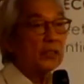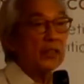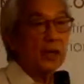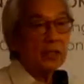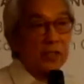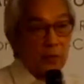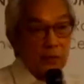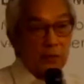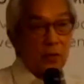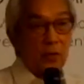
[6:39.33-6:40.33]
jars that we
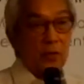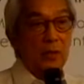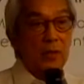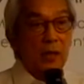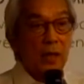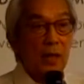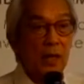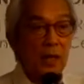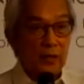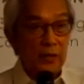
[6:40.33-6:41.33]
saw
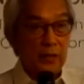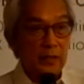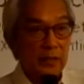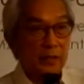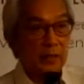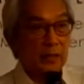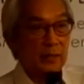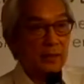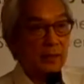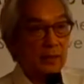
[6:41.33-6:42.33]
earlier.
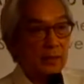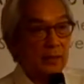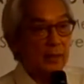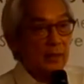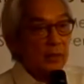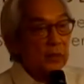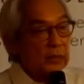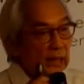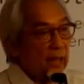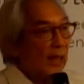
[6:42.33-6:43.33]
But
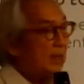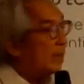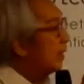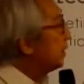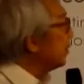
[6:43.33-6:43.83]
again, these